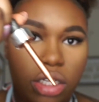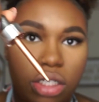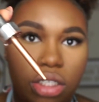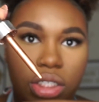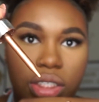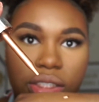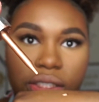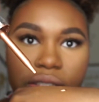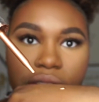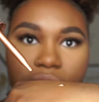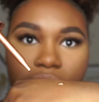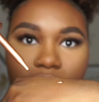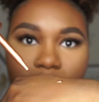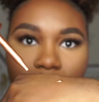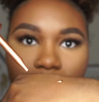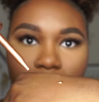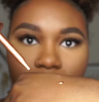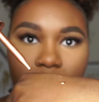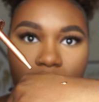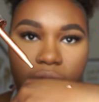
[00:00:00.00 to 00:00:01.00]
Just
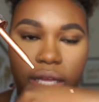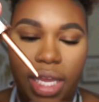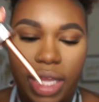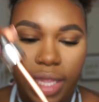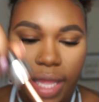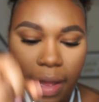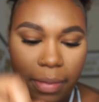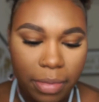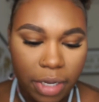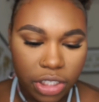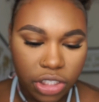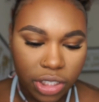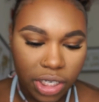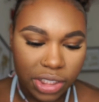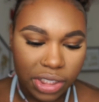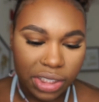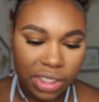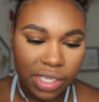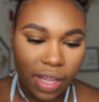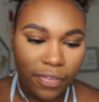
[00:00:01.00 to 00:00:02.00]
literally like that much,
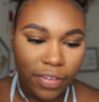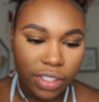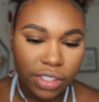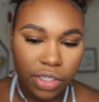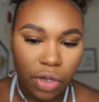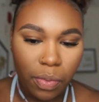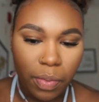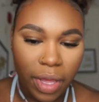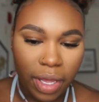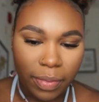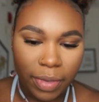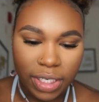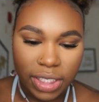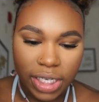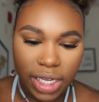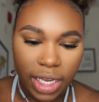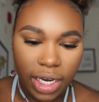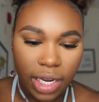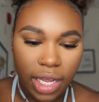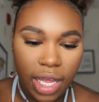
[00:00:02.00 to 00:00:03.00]
because the stuff is so
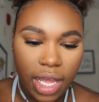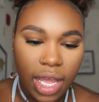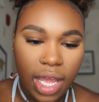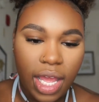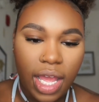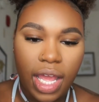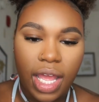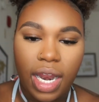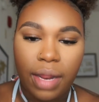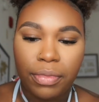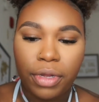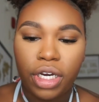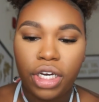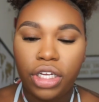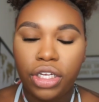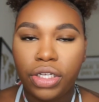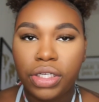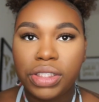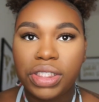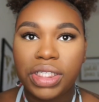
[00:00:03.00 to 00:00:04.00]
pigmented. And I'm going
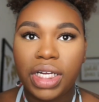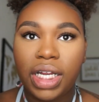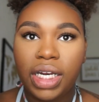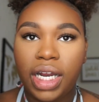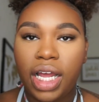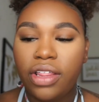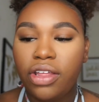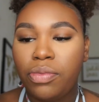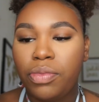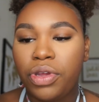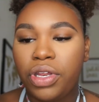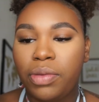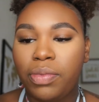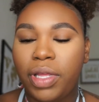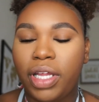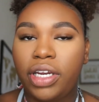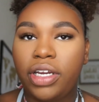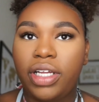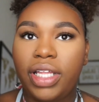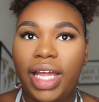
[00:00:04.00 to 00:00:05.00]
to use another beauty
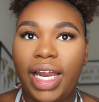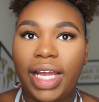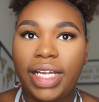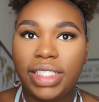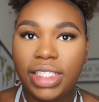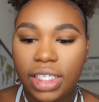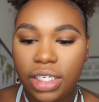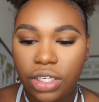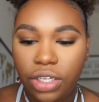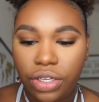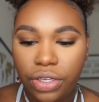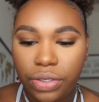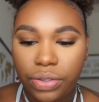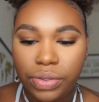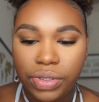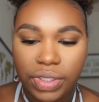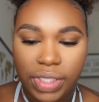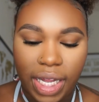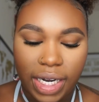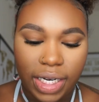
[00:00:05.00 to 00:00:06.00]
blender that I didn't
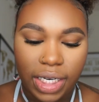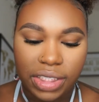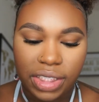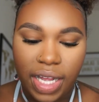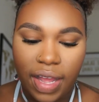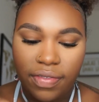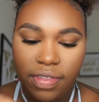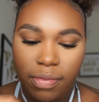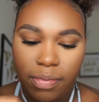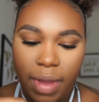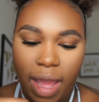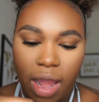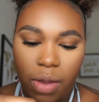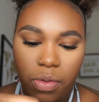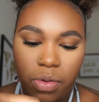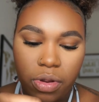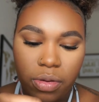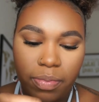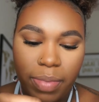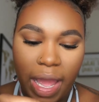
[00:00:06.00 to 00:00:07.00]
use that doesn't have
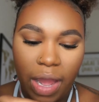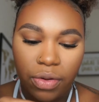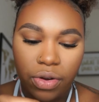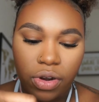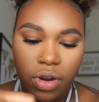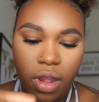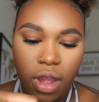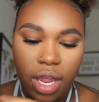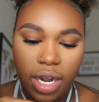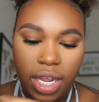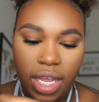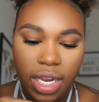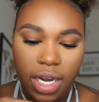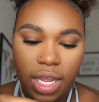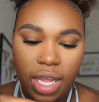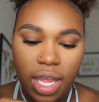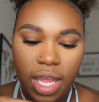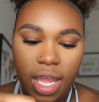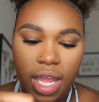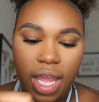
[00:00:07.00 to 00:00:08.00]
the powder on it.
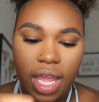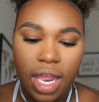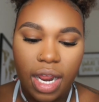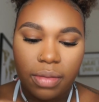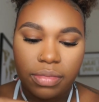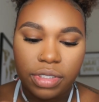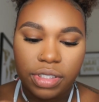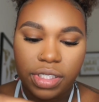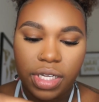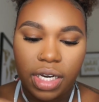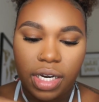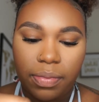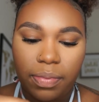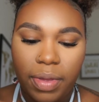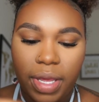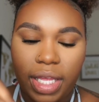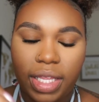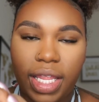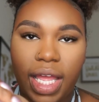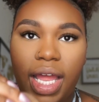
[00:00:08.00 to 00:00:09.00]
And I'm just going to
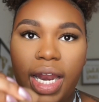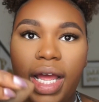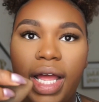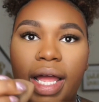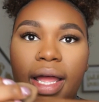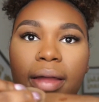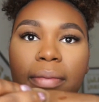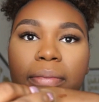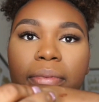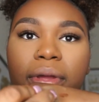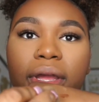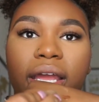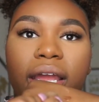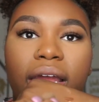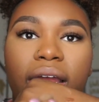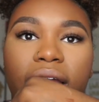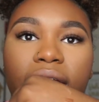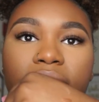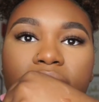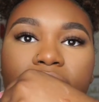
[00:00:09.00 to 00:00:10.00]
pick that up
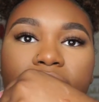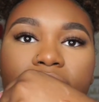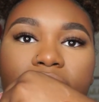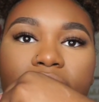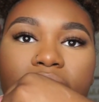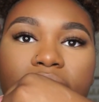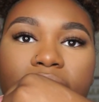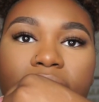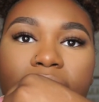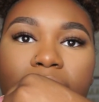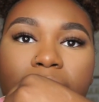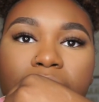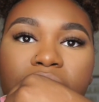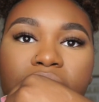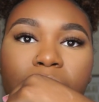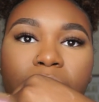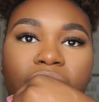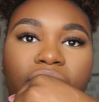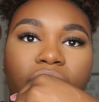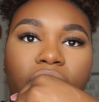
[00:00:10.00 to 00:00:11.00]
and dab
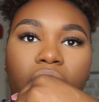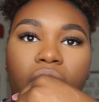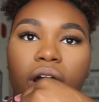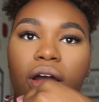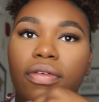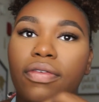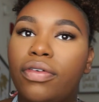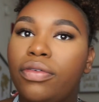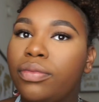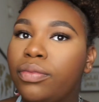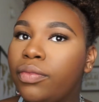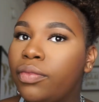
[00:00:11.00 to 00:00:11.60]
some of it off.